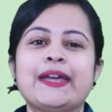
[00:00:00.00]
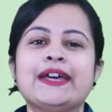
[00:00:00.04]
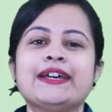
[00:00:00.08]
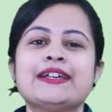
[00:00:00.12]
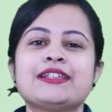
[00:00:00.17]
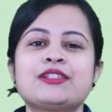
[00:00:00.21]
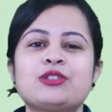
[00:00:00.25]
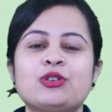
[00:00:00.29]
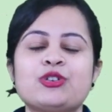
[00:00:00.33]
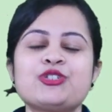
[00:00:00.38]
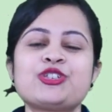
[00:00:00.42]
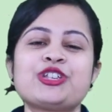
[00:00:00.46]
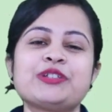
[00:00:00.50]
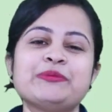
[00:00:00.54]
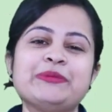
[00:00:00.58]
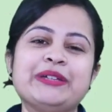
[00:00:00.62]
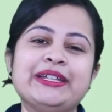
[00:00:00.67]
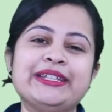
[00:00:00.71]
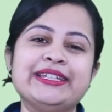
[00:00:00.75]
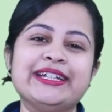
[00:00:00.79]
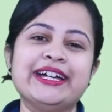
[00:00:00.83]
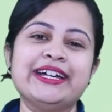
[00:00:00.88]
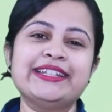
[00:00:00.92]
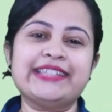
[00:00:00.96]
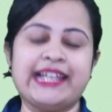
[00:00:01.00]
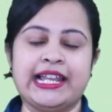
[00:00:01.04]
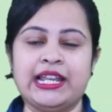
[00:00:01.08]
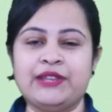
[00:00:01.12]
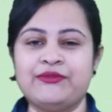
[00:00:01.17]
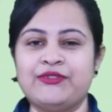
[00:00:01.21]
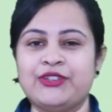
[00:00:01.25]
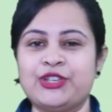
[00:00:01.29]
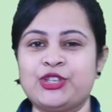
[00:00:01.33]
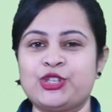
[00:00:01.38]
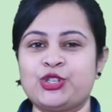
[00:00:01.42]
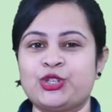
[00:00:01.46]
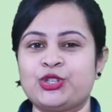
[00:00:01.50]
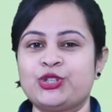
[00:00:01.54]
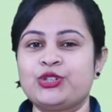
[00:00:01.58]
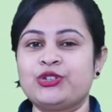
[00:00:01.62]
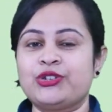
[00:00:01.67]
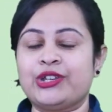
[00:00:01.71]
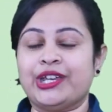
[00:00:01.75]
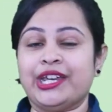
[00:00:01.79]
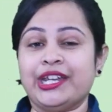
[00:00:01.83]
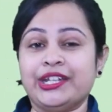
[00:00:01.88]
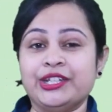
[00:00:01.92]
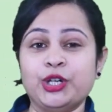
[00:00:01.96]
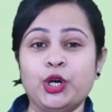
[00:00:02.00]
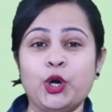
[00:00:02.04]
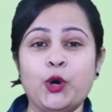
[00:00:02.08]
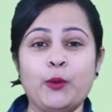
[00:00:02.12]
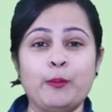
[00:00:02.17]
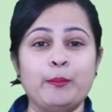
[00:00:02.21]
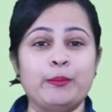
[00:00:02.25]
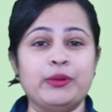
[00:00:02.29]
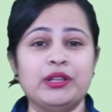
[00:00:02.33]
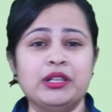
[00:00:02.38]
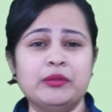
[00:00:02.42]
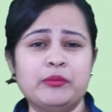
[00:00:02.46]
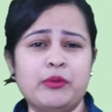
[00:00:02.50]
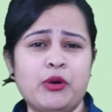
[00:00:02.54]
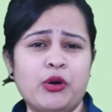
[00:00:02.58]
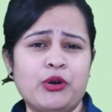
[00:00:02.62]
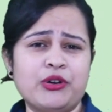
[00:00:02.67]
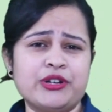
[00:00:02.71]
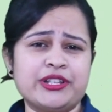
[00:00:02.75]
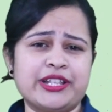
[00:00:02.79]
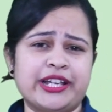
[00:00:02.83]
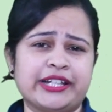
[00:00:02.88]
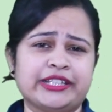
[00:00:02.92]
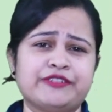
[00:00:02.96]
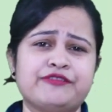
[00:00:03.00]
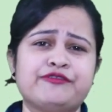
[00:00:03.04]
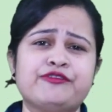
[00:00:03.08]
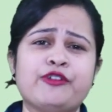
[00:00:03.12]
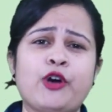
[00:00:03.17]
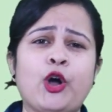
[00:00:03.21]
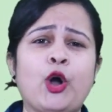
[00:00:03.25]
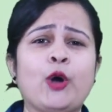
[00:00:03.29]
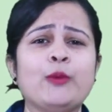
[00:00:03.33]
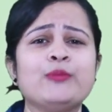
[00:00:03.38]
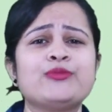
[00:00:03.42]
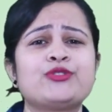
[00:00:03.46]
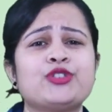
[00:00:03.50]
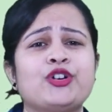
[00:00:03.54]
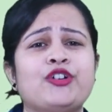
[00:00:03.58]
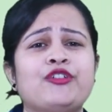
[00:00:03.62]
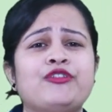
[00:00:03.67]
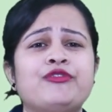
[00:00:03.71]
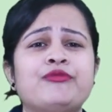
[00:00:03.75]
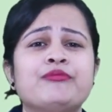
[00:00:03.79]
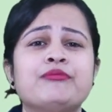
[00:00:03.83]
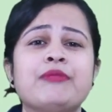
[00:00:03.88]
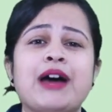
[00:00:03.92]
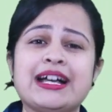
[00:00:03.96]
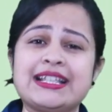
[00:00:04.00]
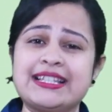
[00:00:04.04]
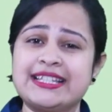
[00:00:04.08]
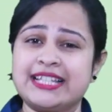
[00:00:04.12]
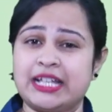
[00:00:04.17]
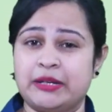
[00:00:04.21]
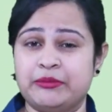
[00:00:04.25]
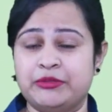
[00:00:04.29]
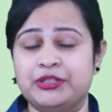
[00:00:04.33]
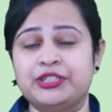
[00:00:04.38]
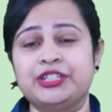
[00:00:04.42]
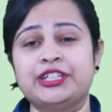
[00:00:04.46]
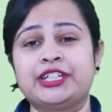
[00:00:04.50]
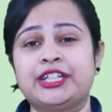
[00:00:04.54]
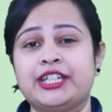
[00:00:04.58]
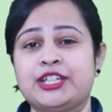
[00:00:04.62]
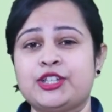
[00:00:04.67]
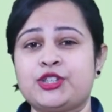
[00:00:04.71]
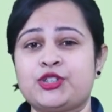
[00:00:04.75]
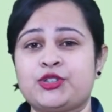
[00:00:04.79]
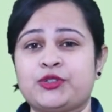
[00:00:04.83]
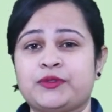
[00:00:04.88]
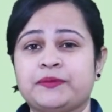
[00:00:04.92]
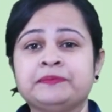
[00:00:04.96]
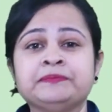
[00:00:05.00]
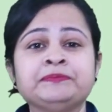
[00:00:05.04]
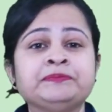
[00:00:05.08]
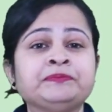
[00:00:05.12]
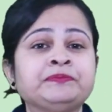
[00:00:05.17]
Social media, television, radio, billboards are the forms of mass communication.